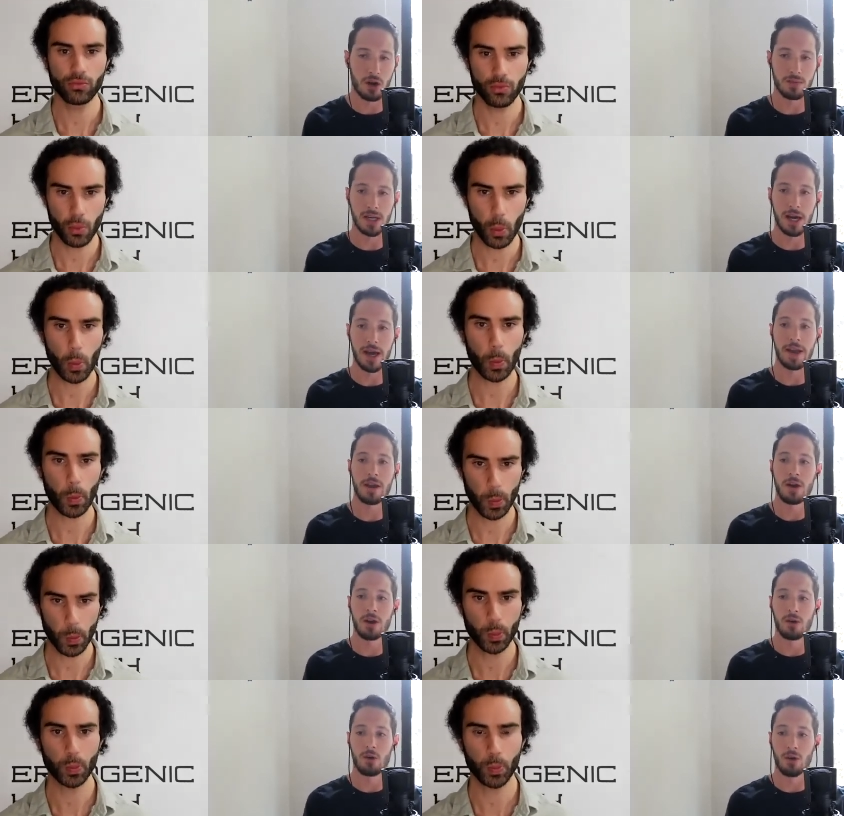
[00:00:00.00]
Speaker 1: diet
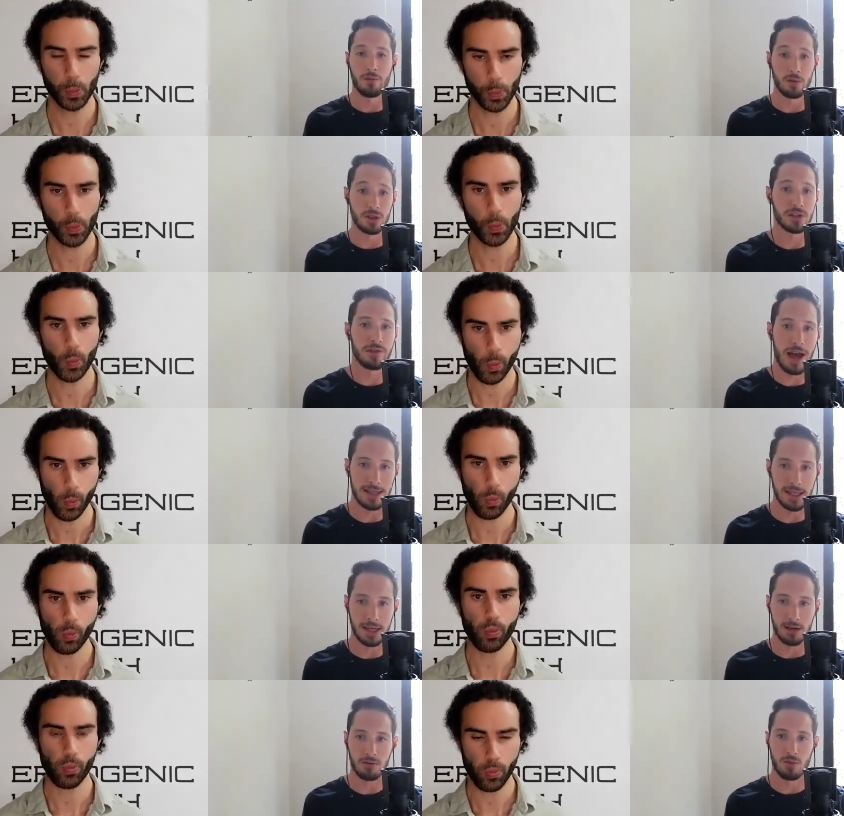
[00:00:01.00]
or if we're just
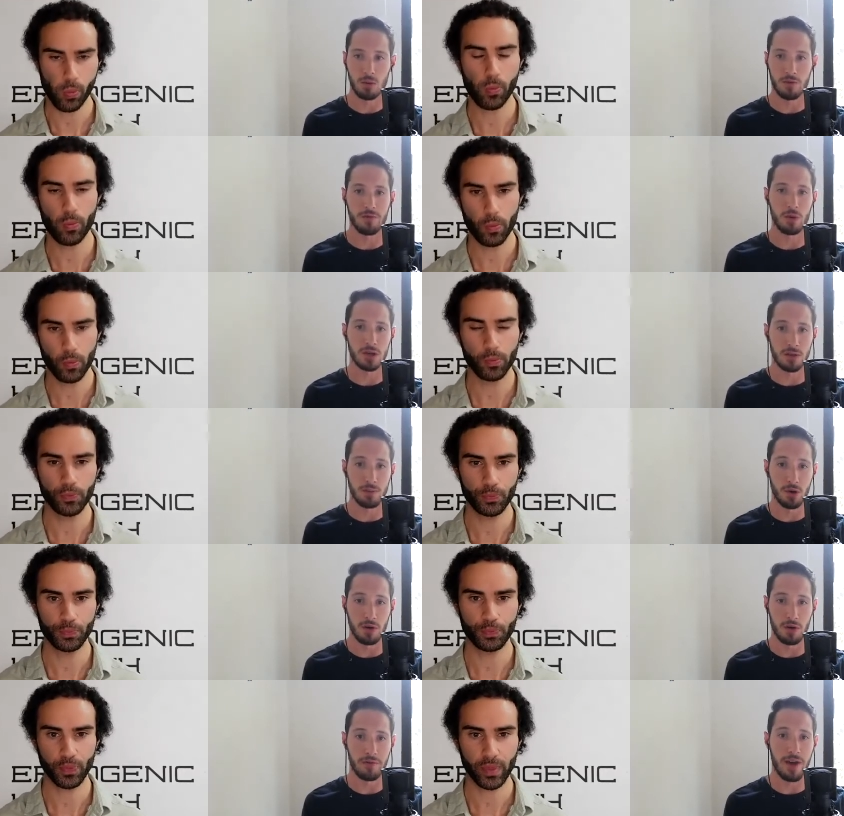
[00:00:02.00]
fasting, where we're forced to
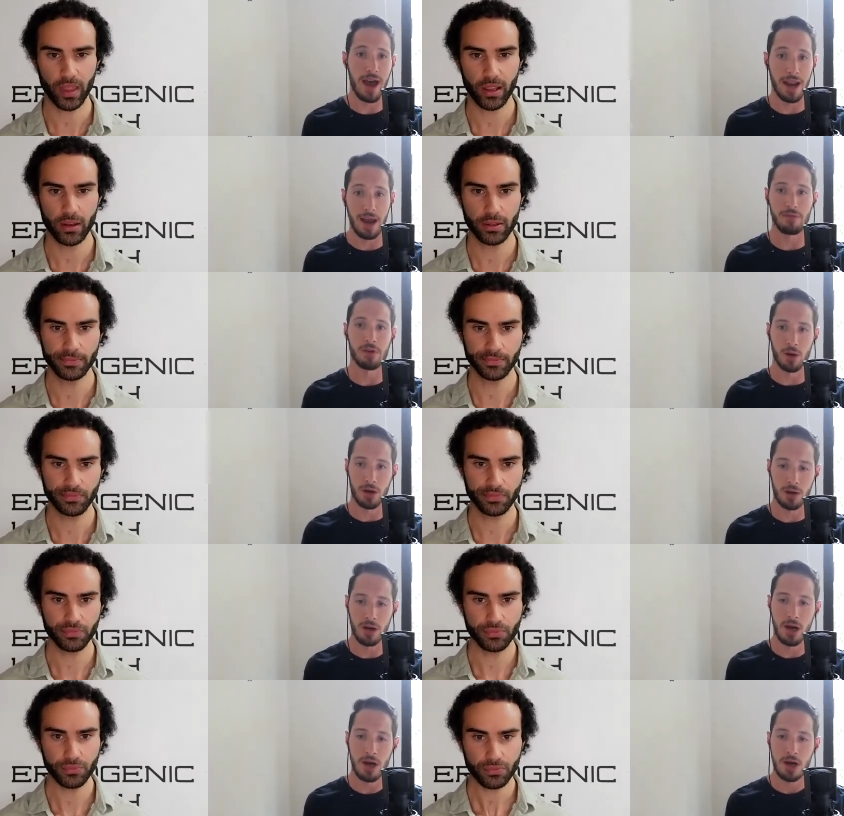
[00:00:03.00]
burn fat everywhere.
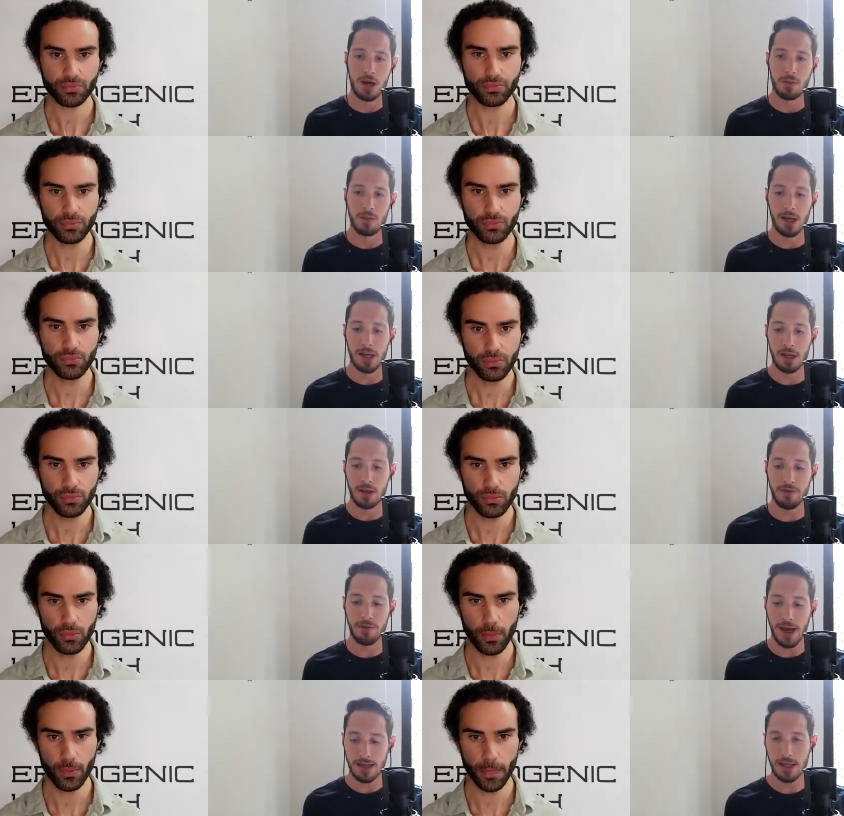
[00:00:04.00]
But the
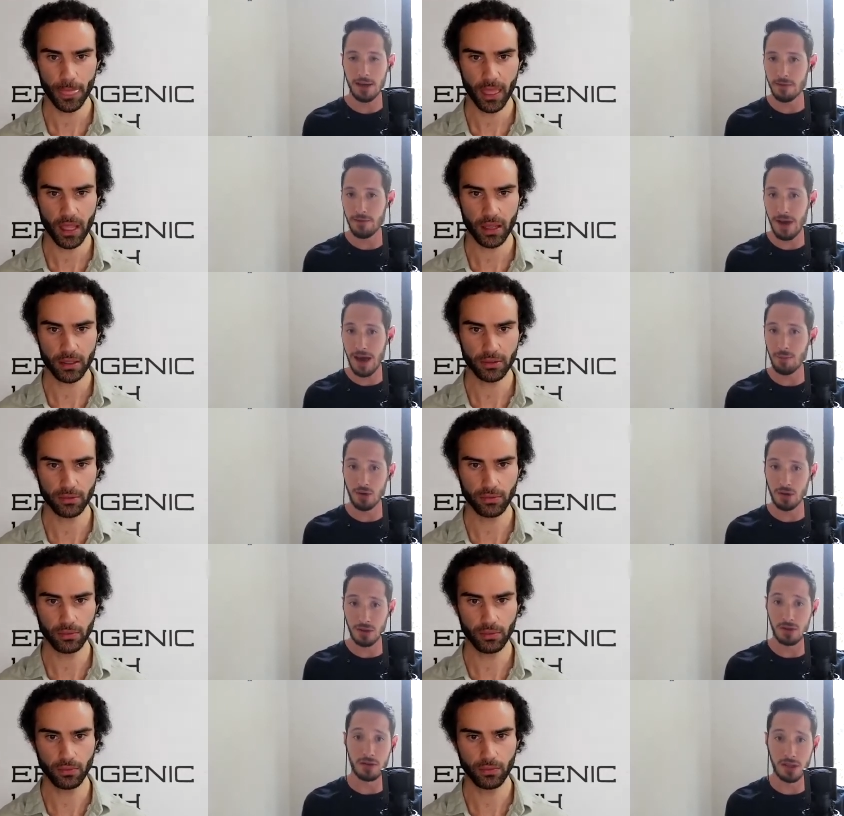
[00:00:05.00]
fact that fat burns
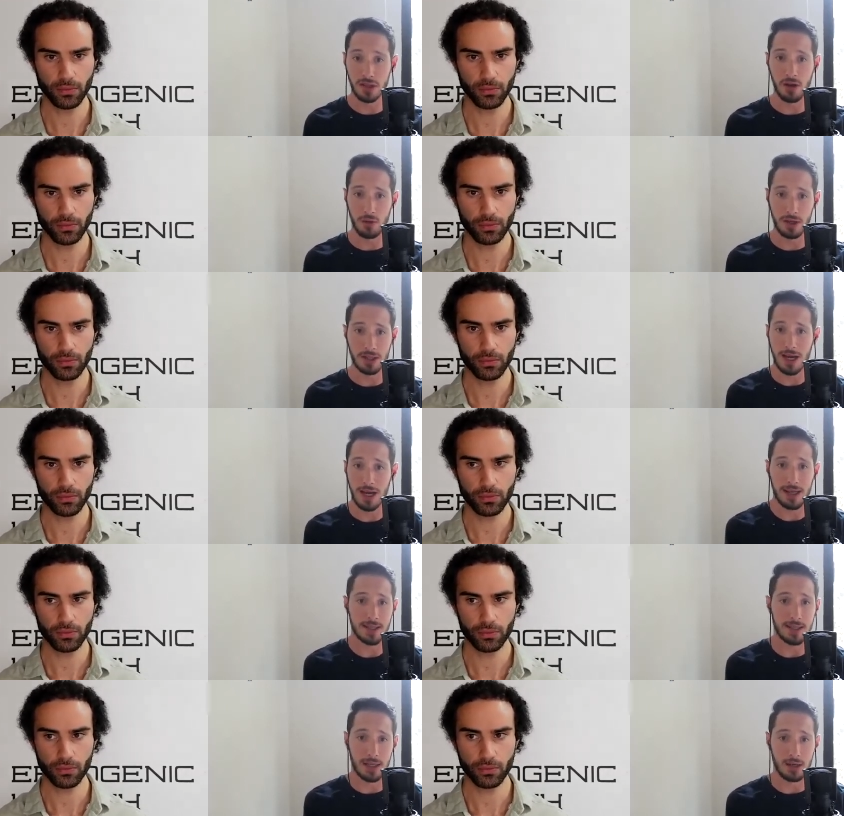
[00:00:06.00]
a little slower is not
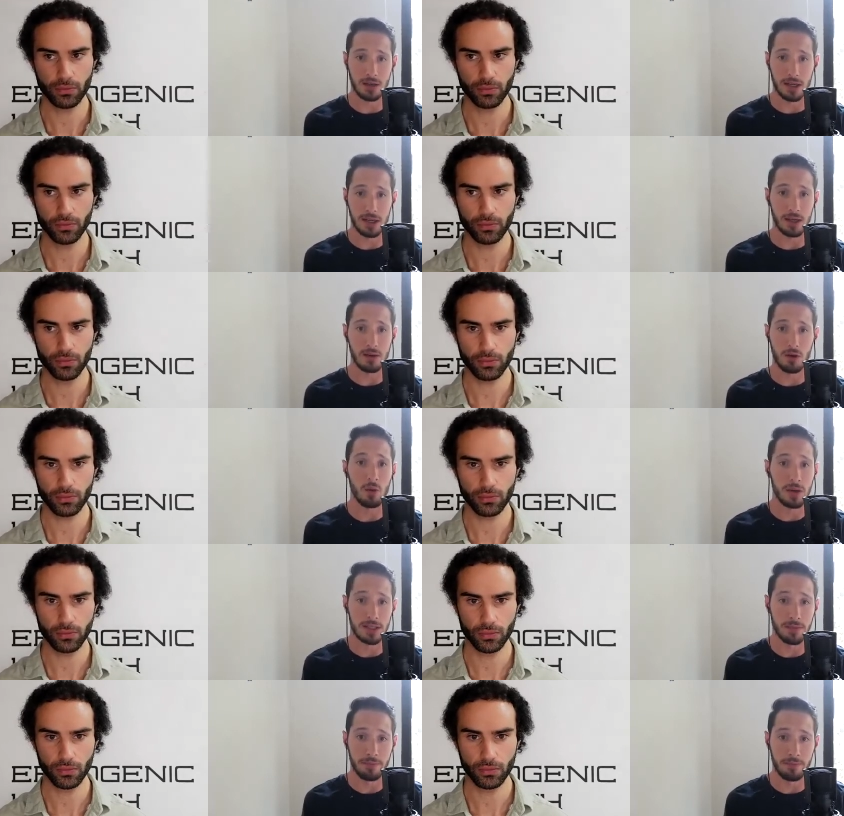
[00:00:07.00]
necessarily
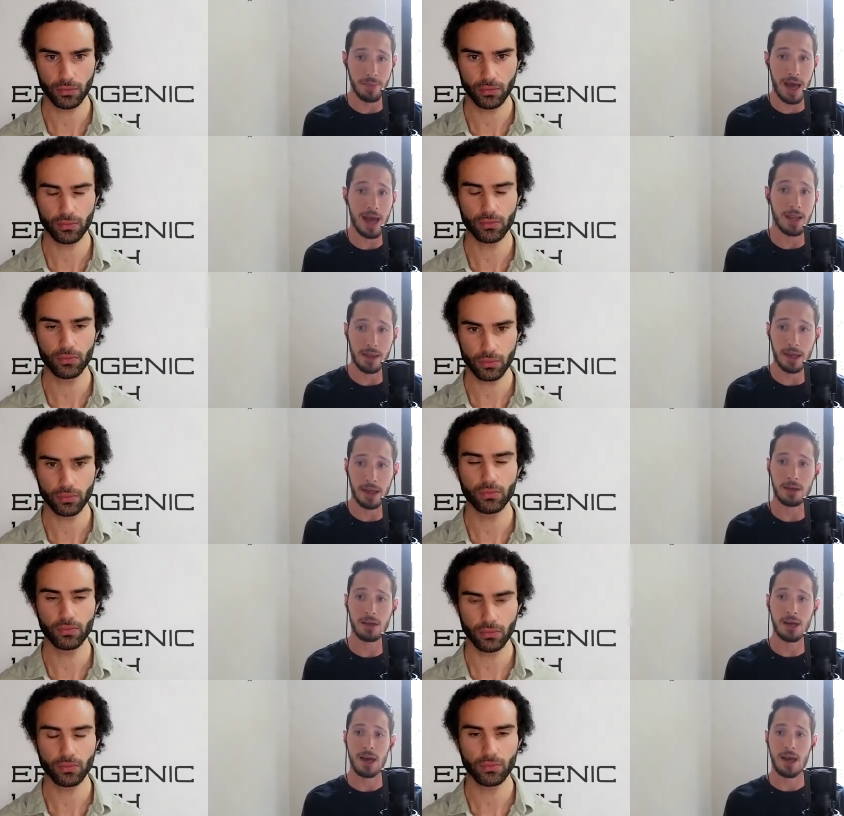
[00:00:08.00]
always a bad
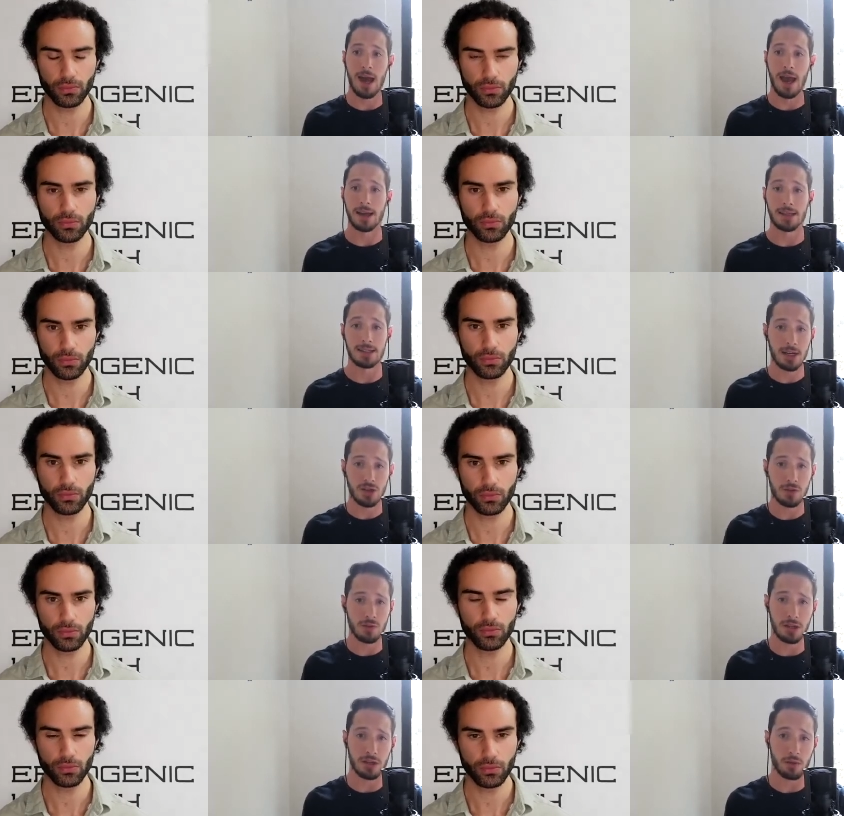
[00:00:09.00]
thing. And it's actually a
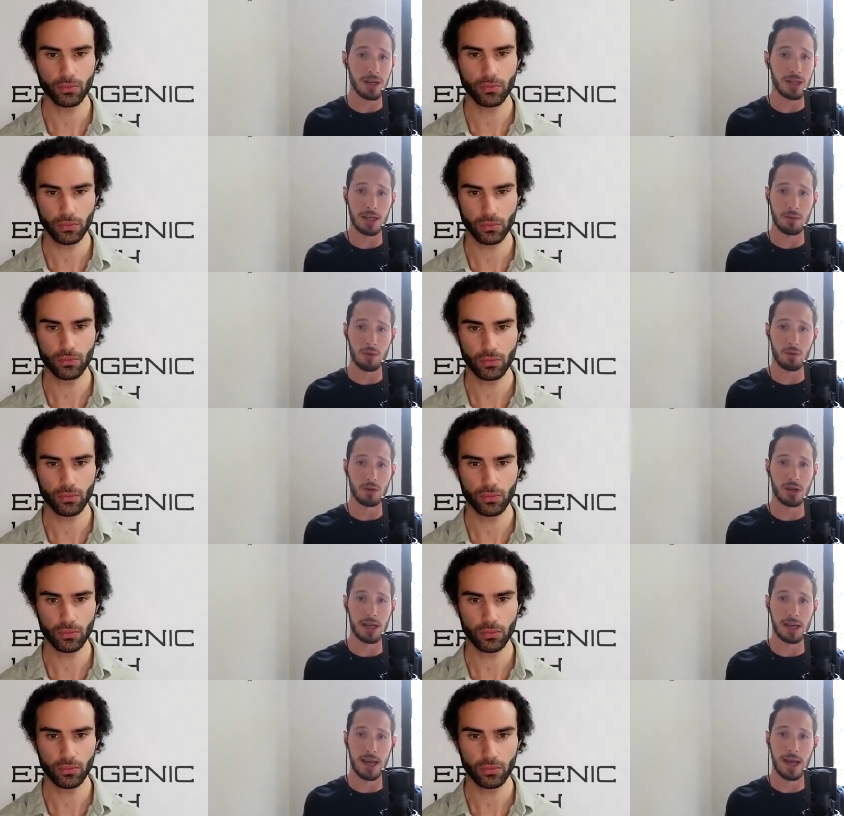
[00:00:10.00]
really great thing when we're
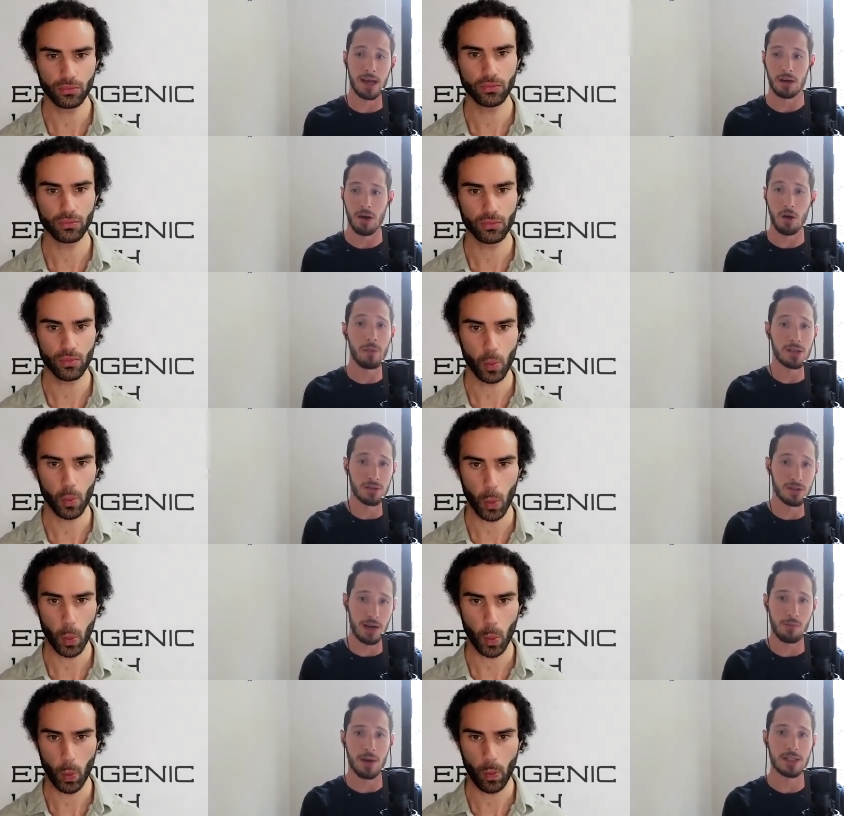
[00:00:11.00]
looking at our muscles
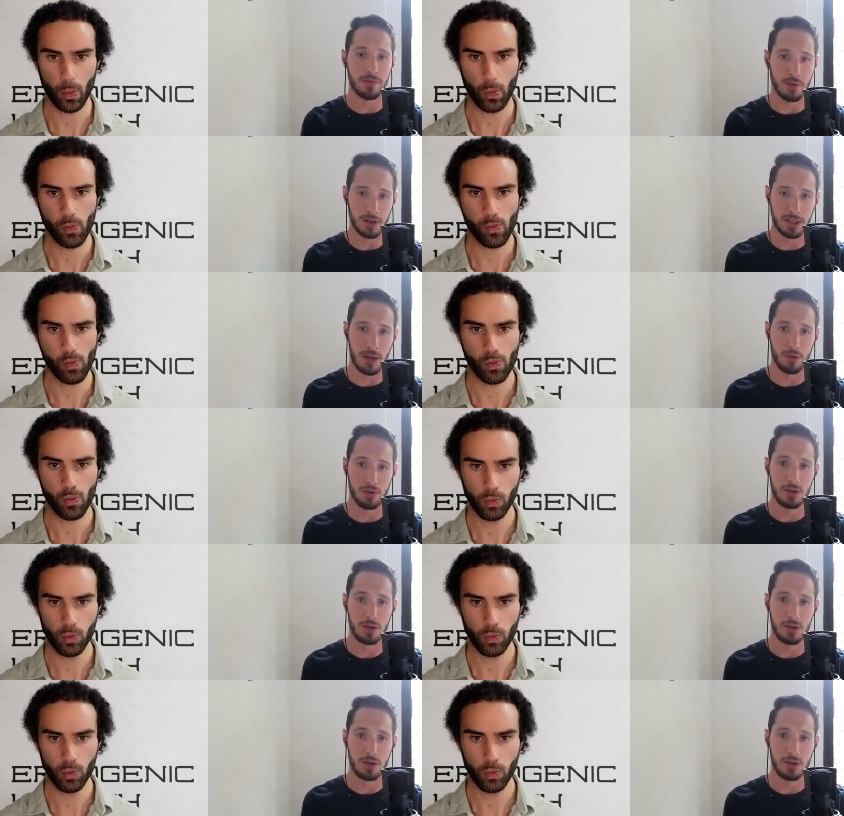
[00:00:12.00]
at rest, for example.